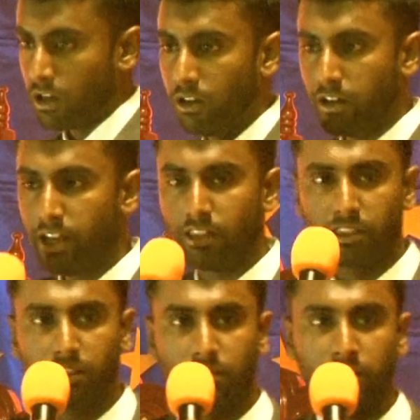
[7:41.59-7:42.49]
All right.
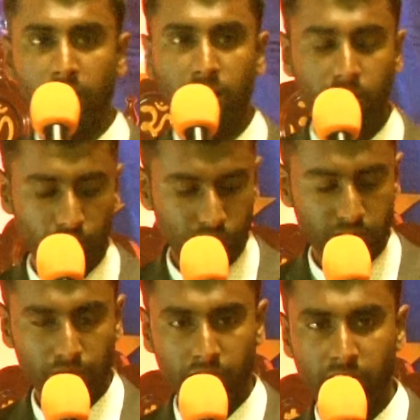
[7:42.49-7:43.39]
Thank you,
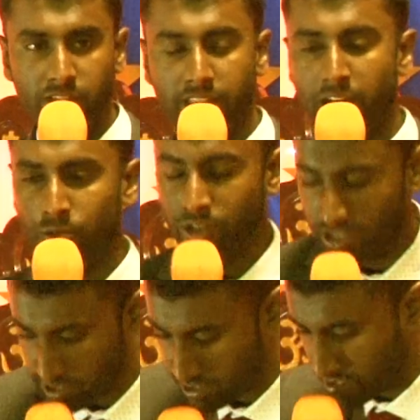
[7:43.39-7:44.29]
Samir. That
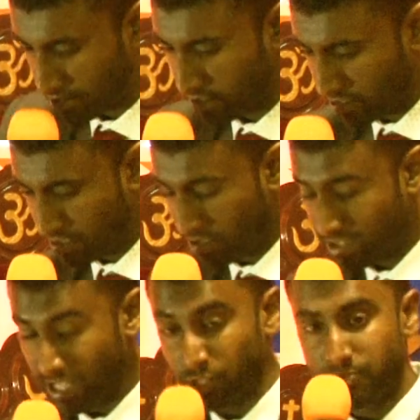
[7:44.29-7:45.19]
was
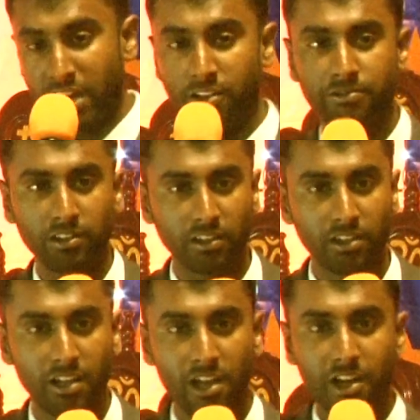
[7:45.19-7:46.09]
powerful.
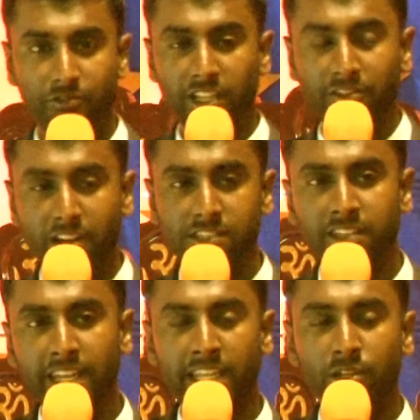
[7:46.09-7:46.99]
Really
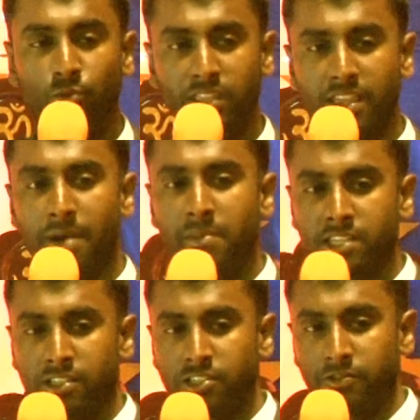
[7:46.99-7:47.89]
resonated with that
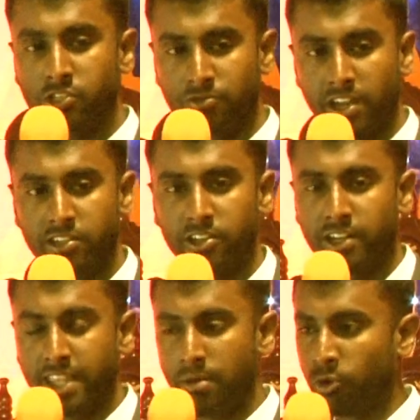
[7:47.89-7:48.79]
message of surrender
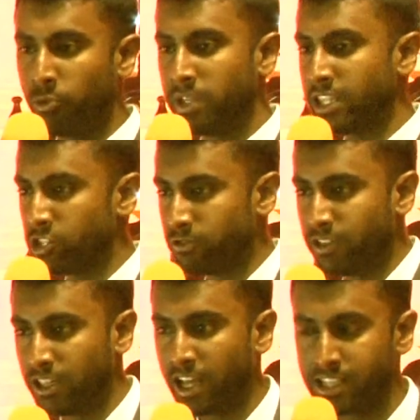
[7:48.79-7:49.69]
and that moment that you
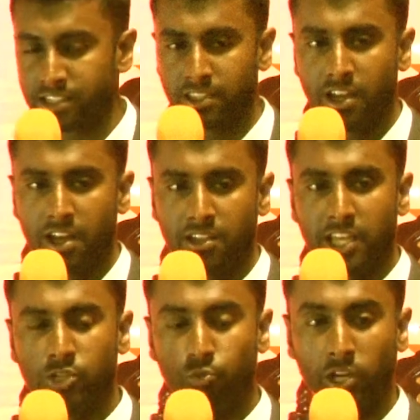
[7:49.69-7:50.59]
realized
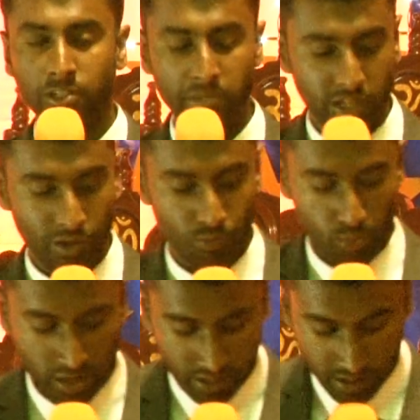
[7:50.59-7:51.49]
that you want to
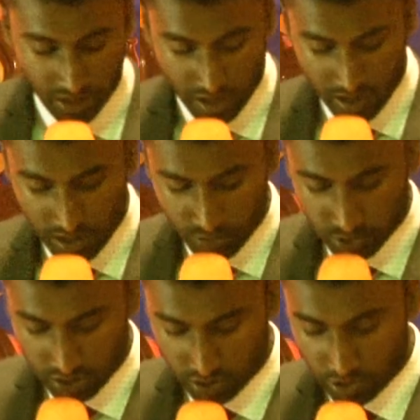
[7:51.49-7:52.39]
become one
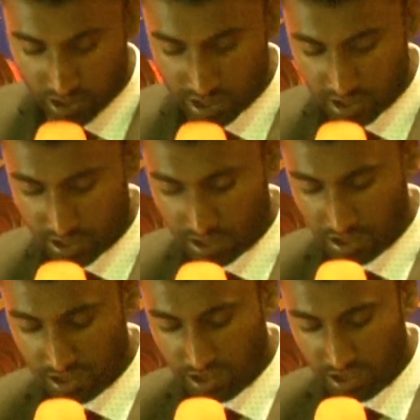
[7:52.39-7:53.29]
with the Lord.
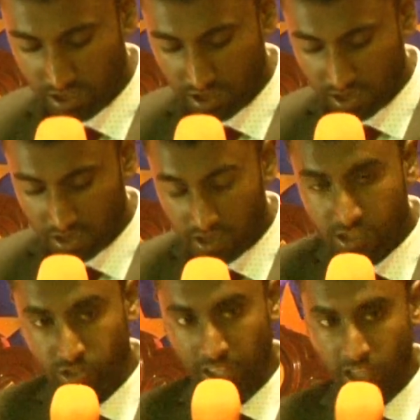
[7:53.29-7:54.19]

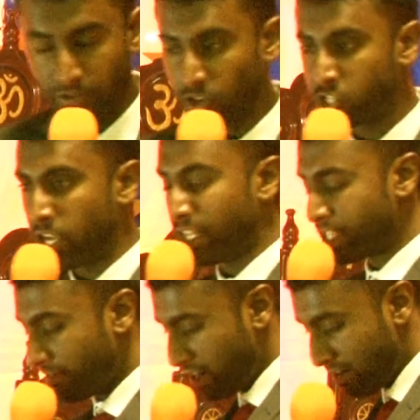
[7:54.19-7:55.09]
So thank you for sharing.
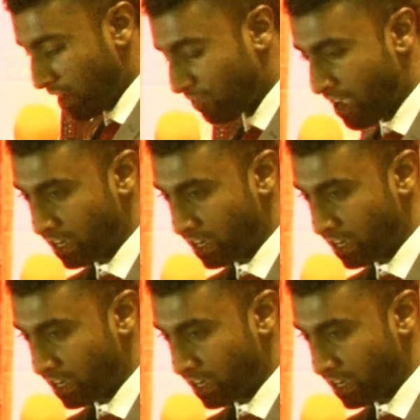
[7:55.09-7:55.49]
Let's give it another